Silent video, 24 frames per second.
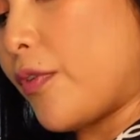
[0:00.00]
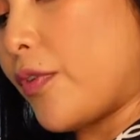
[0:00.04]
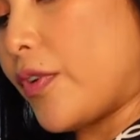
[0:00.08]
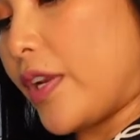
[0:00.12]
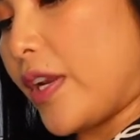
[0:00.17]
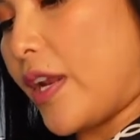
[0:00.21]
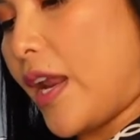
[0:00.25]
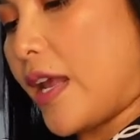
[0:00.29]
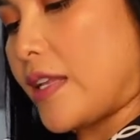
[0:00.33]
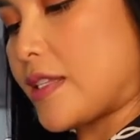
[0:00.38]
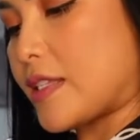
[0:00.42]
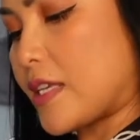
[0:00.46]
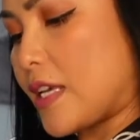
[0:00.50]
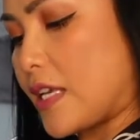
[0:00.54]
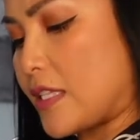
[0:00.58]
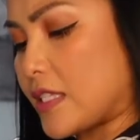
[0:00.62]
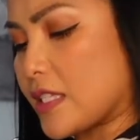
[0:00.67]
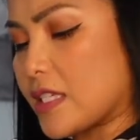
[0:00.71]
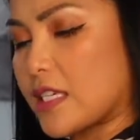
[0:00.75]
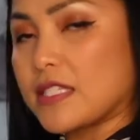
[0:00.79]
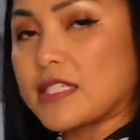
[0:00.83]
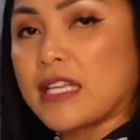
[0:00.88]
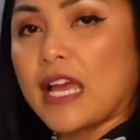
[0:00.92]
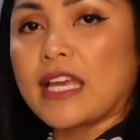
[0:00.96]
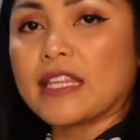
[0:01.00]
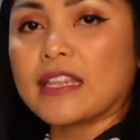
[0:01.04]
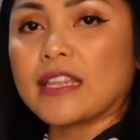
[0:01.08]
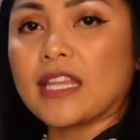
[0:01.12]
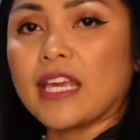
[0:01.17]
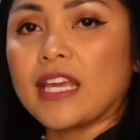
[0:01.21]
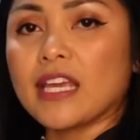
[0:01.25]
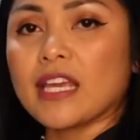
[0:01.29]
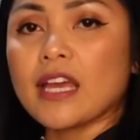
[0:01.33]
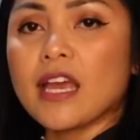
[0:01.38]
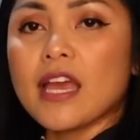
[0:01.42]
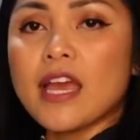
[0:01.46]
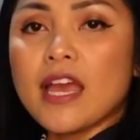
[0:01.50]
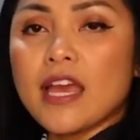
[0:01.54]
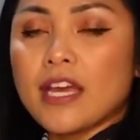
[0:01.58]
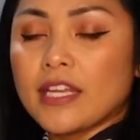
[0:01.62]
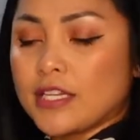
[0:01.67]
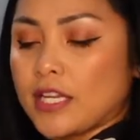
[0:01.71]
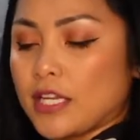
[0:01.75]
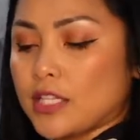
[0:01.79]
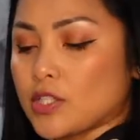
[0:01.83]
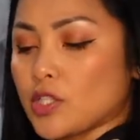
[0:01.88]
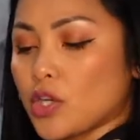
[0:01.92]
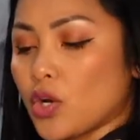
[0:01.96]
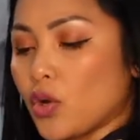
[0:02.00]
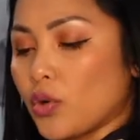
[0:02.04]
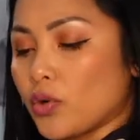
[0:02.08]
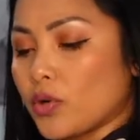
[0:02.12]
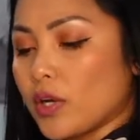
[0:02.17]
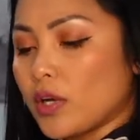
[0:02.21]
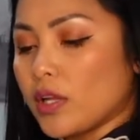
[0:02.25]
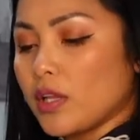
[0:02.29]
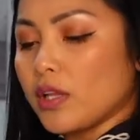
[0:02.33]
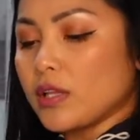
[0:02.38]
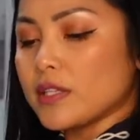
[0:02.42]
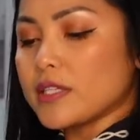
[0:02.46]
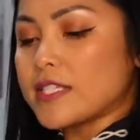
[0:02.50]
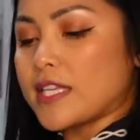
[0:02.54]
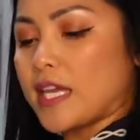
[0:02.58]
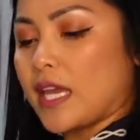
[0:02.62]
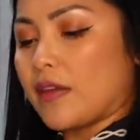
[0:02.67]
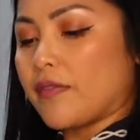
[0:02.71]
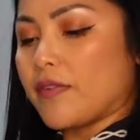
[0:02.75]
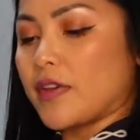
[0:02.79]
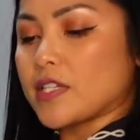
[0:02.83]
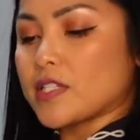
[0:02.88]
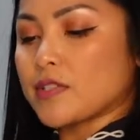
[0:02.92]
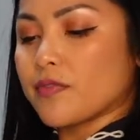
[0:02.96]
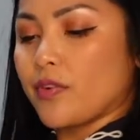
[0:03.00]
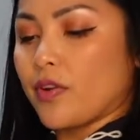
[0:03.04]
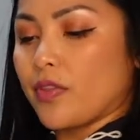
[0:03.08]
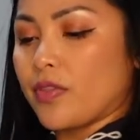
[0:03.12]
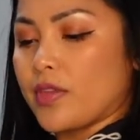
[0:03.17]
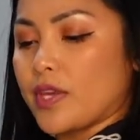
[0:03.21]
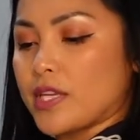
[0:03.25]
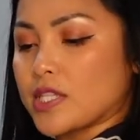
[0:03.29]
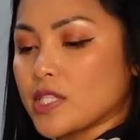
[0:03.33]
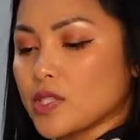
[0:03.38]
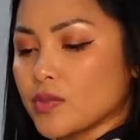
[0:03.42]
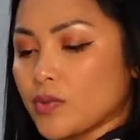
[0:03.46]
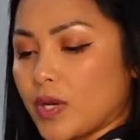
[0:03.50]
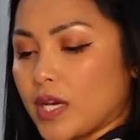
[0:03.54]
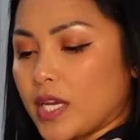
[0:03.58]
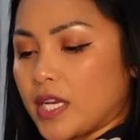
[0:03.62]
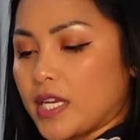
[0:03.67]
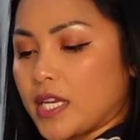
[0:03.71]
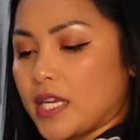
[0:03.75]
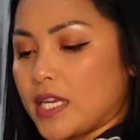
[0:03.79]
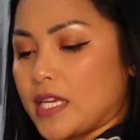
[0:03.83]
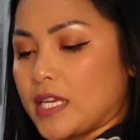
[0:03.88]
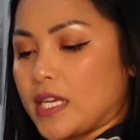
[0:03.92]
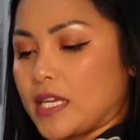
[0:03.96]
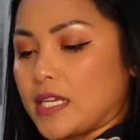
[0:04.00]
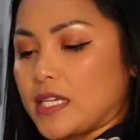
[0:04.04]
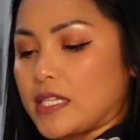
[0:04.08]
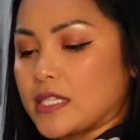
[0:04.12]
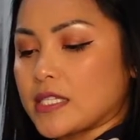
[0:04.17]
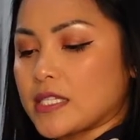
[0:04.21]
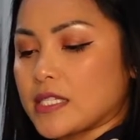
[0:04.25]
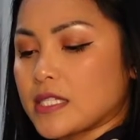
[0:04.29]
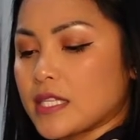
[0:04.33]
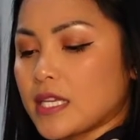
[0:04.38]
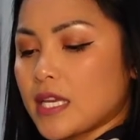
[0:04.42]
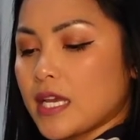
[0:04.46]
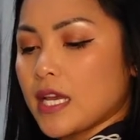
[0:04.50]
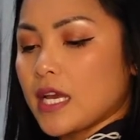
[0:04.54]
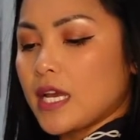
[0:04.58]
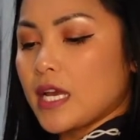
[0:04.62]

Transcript: because I think the total savings for this one is